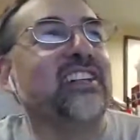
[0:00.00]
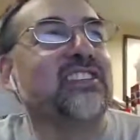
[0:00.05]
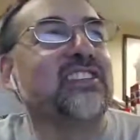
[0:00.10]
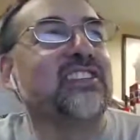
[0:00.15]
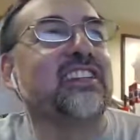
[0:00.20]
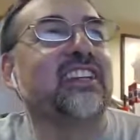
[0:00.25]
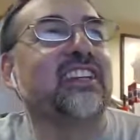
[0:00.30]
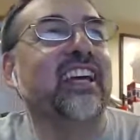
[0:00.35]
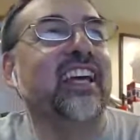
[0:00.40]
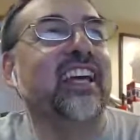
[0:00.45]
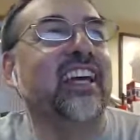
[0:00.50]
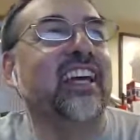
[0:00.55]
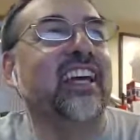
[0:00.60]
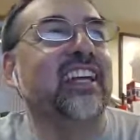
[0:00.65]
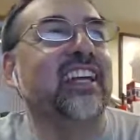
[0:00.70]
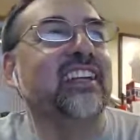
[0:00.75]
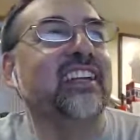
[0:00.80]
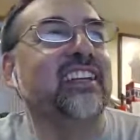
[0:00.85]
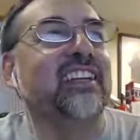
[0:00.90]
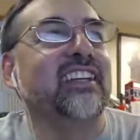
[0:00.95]
today, and I
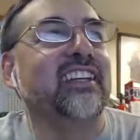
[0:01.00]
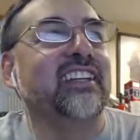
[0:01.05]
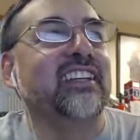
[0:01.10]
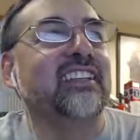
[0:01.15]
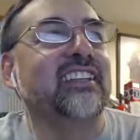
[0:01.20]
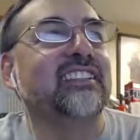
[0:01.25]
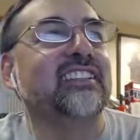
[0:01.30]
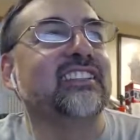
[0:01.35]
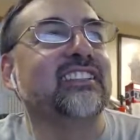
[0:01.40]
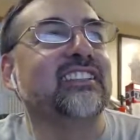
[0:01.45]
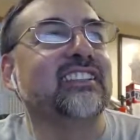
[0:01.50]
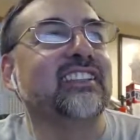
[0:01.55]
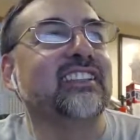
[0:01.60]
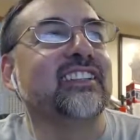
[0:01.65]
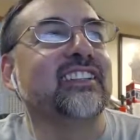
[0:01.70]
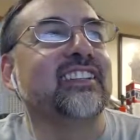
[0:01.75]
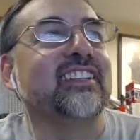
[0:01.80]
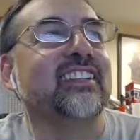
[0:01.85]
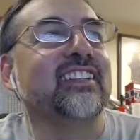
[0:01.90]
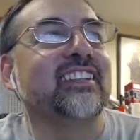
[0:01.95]
think that's
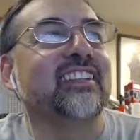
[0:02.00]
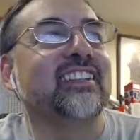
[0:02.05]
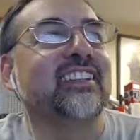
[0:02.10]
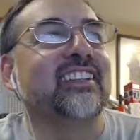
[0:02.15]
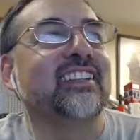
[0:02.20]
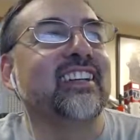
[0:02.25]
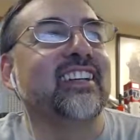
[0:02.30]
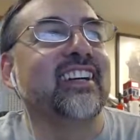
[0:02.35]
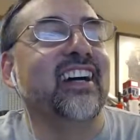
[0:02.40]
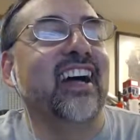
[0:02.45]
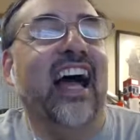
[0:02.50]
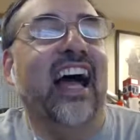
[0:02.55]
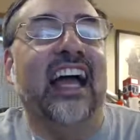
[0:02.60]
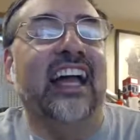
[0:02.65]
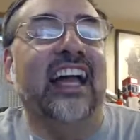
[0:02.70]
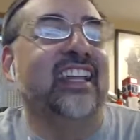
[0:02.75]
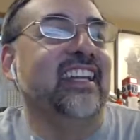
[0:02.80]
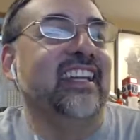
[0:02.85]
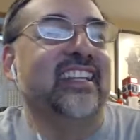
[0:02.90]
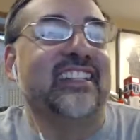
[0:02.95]

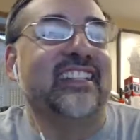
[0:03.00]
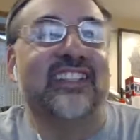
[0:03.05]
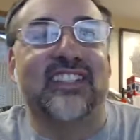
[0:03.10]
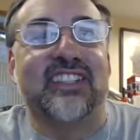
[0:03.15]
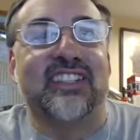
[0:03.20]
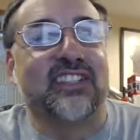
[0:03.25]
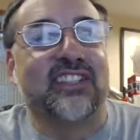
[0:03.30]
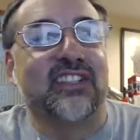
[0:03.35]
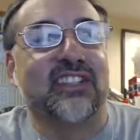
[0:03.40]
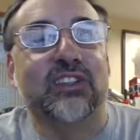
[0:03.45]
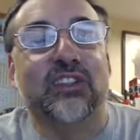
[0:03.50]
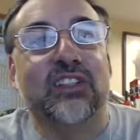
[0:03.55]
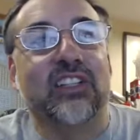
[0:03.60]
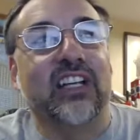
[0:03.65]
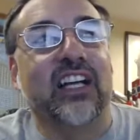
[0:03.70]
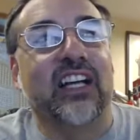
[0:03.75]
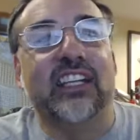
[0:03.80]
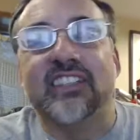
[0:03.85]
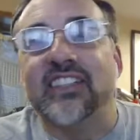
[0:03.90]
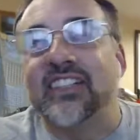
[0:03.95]
That's just so
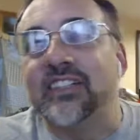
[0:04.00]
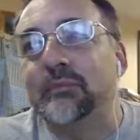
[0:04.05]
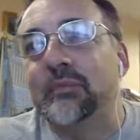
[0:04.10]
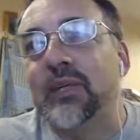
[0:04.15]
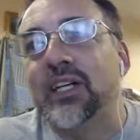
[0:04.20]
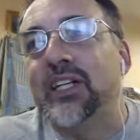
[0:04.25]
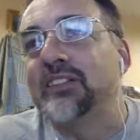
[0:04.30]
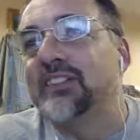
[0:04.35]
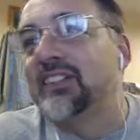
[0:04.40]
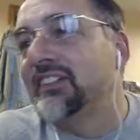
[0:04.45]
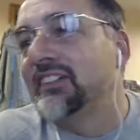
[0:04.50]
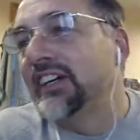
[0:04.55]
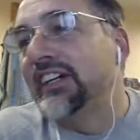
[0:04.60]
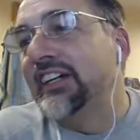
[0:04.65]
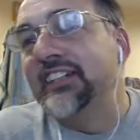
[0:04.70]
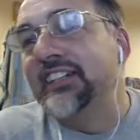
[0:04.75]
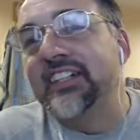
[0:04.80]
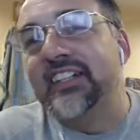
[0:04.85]
classic Musk right there.